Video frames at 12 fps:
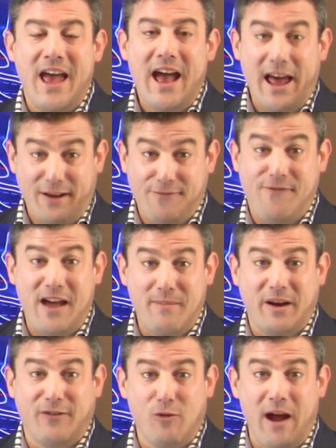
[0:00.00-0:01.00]
and a fair
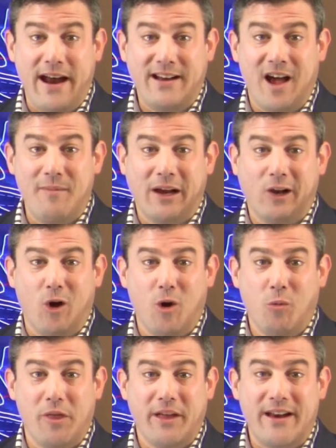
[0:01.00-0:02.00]
bit of rain coming along
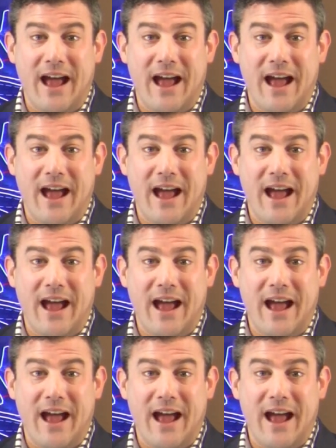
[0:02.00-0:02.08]
with it